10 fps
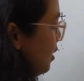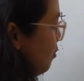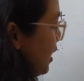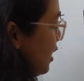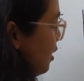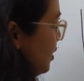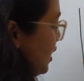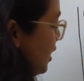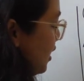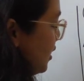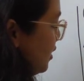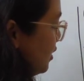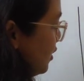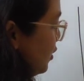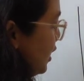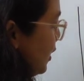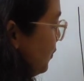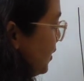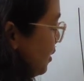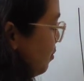Bicarbonate ion, okay?
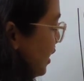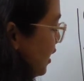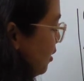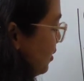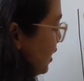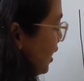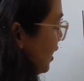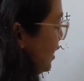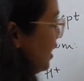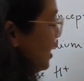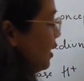bicarbonate ion.